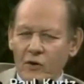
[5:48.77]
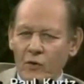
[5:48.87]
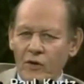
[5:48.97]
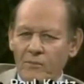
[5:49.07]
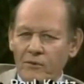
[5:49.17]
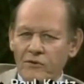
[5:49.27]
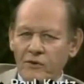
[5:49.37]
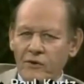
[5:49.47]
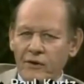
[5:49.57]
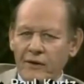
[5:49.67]
You're only
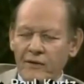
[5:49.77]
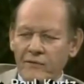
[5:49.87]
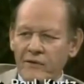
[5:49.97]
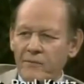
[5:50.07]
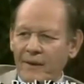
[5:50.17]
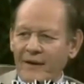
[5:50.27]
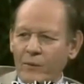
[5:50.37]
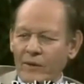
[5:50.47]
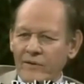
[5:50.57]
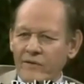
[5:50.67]
pushing your ignorance
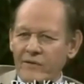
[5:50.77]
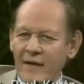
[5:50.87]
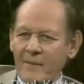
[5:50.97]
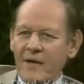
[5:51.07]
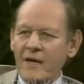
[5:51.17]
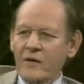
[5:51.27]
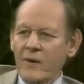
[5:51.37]
back one step.